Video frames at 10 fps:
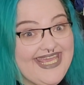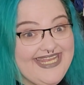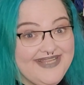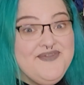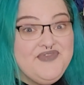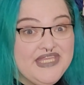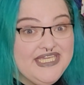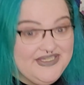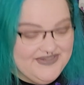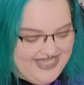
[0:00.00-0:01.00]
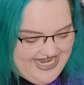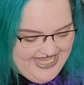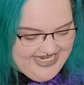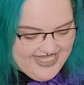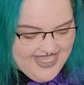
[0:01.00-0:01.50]
it. You get
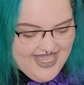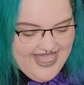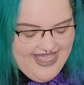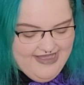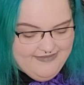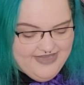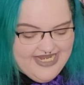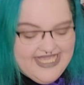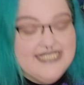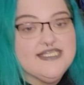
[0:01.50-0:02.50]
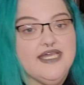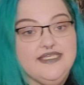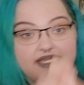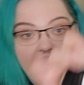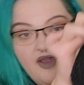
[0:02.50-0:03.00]
it. And he's,
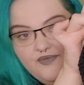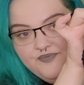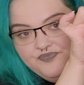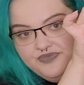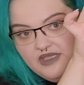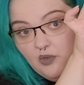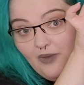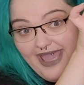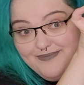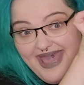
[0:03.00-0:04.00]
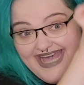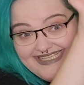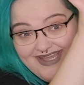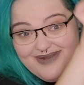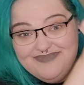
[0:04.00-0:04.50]
you know, white
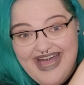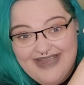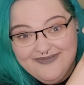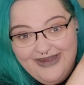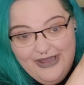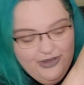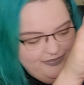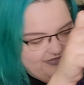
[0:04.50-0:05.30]
mask on a black robe,